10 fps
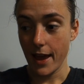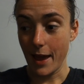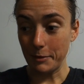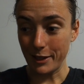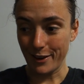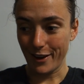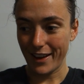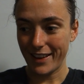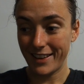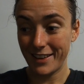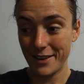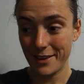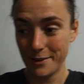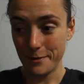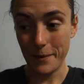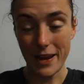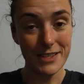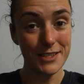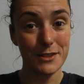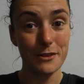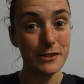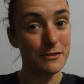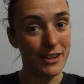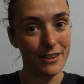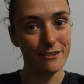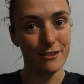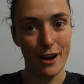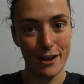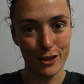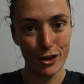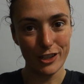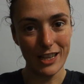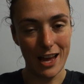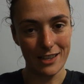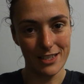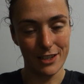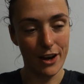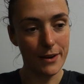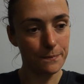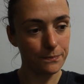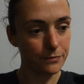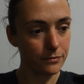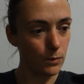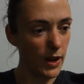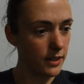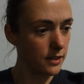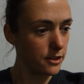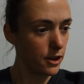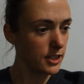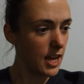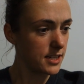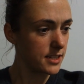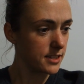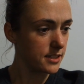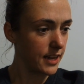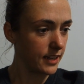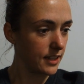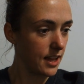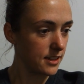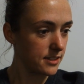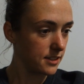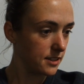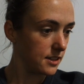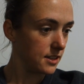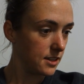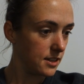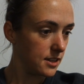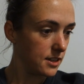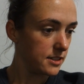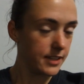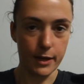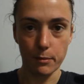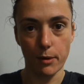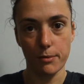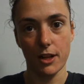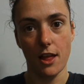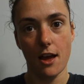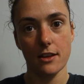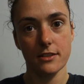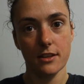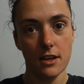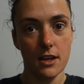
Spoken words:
Emily and I went to CrossFit for our third class tonight. Wait, third class? Second class. Second proper class.